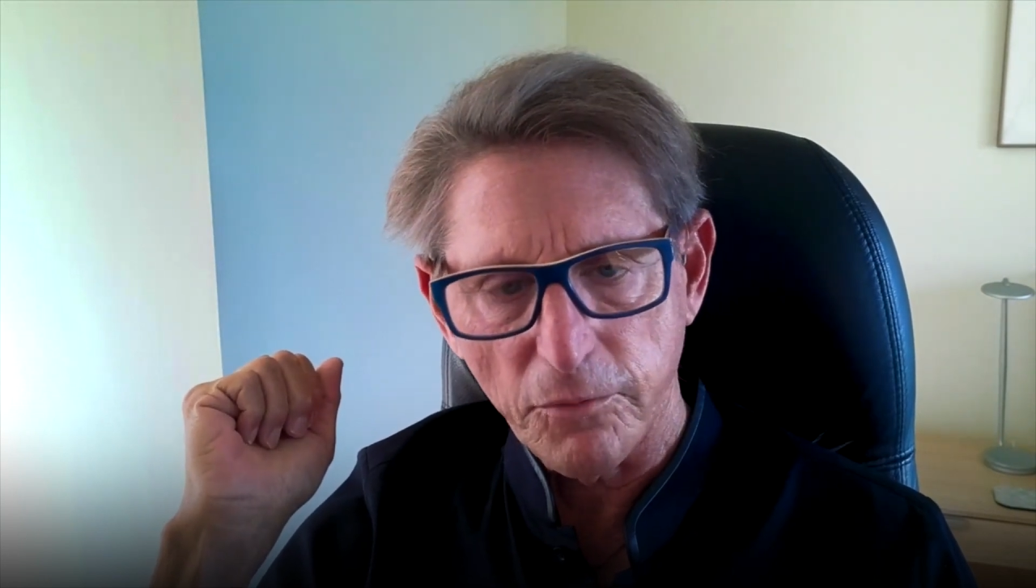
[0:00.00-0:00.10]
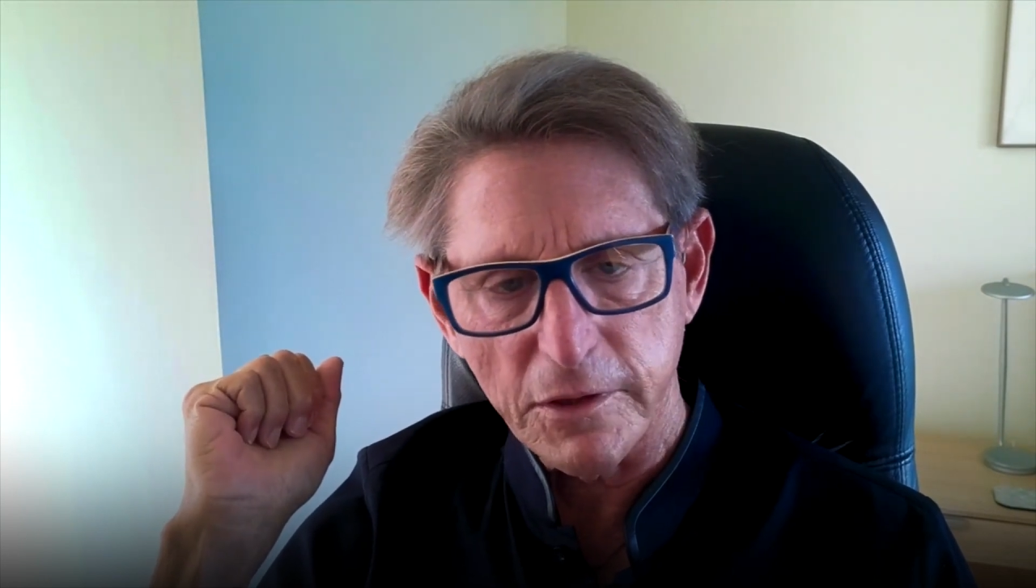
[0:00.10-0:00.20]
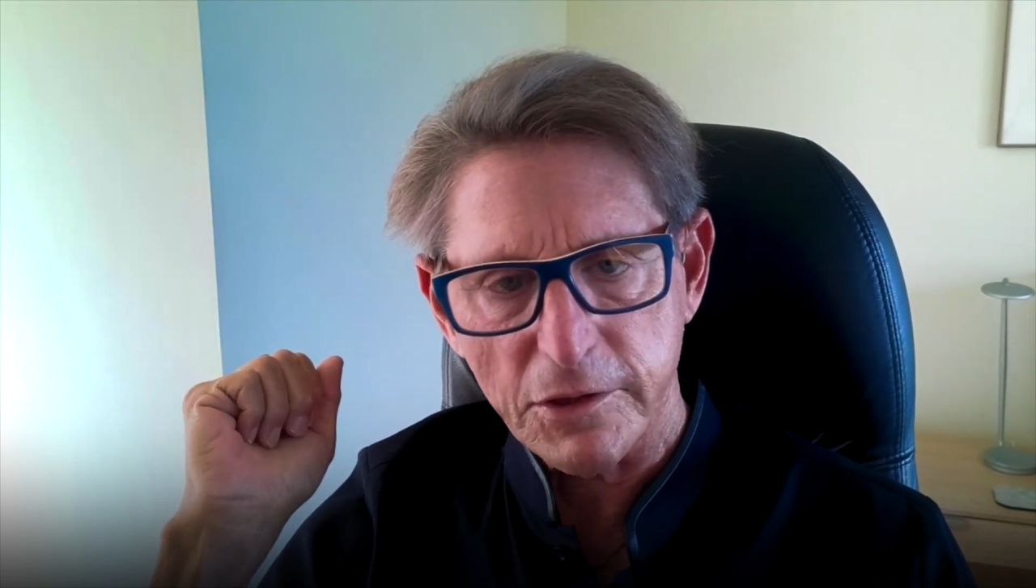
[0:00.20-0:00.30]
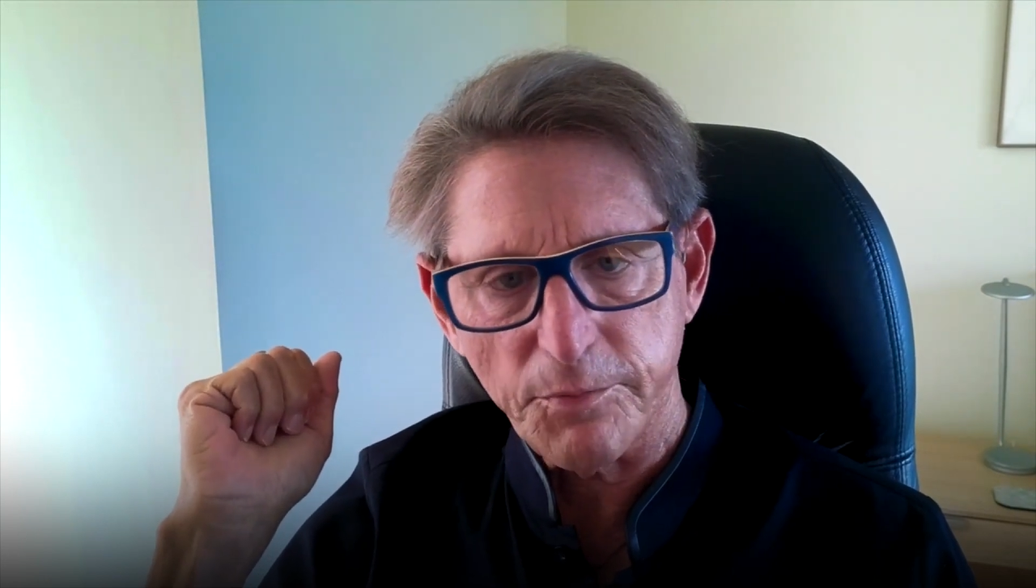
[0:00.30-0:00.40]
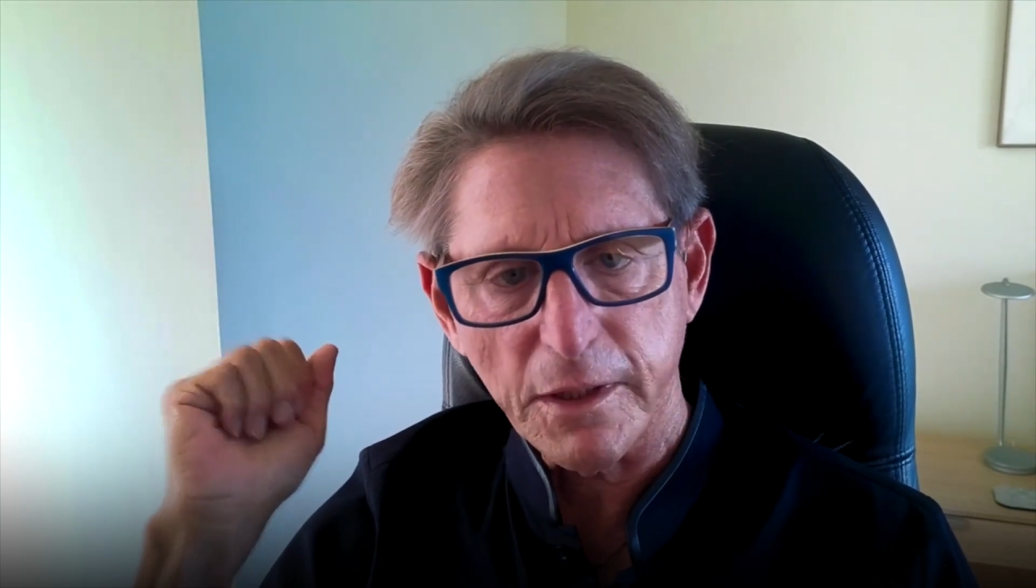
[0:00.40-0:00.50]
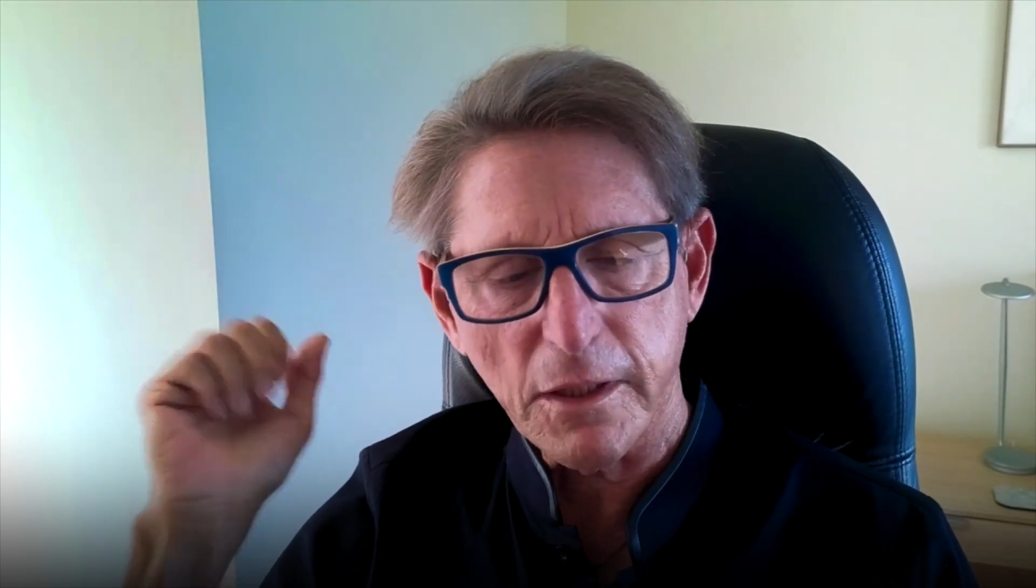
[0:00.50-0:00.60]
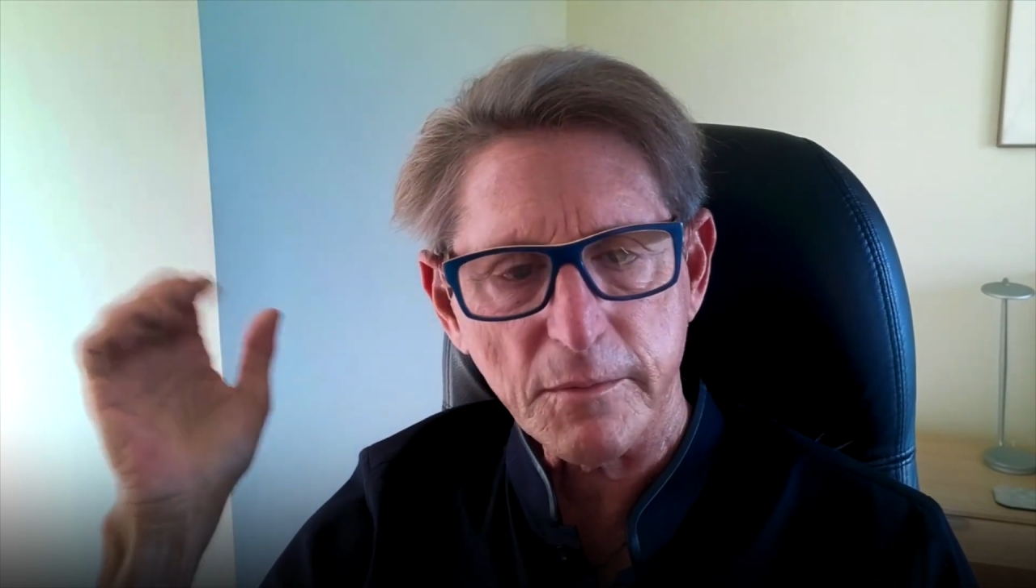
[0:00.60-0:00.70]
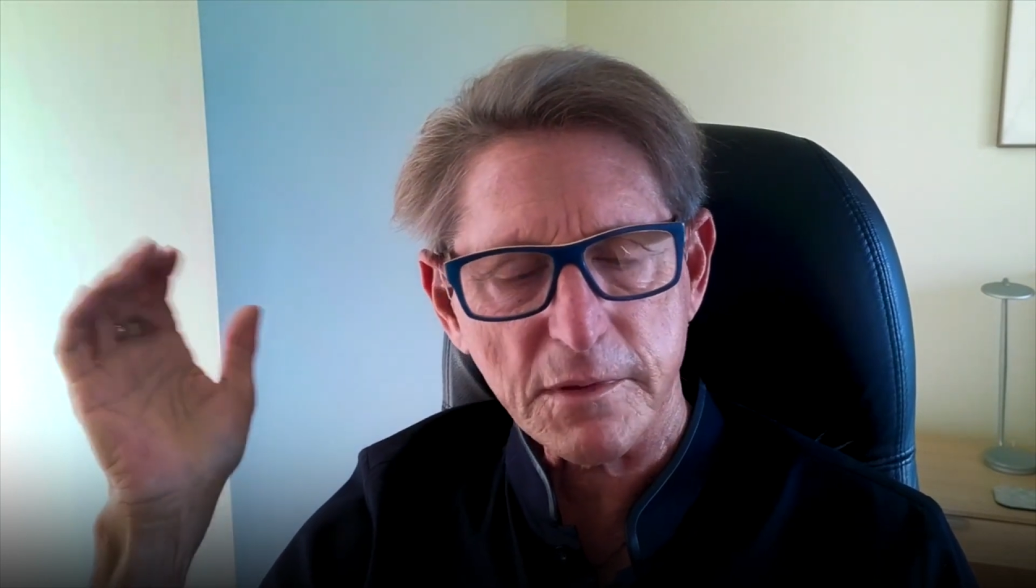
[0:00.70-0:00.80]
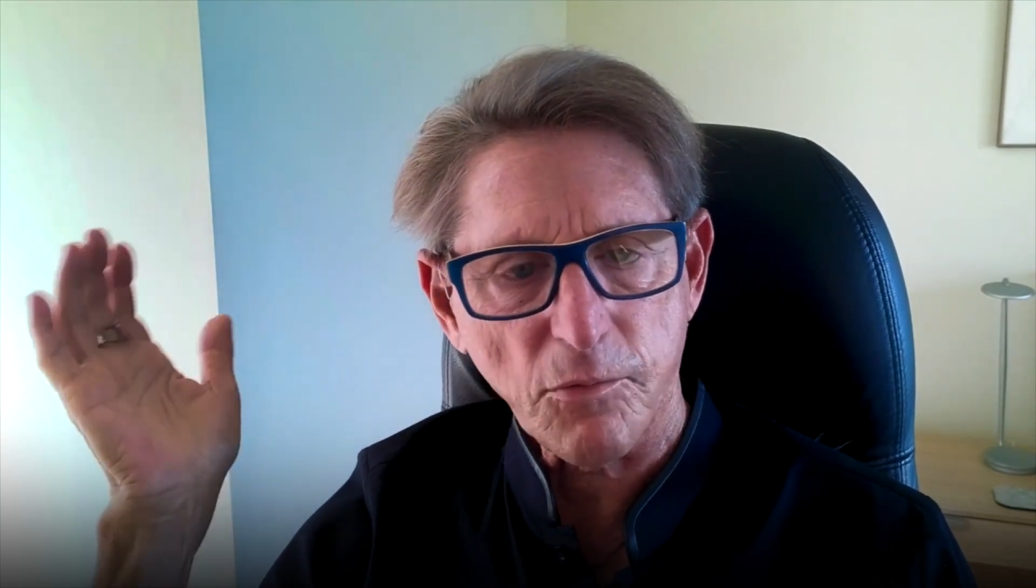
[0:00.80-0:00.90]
which becomes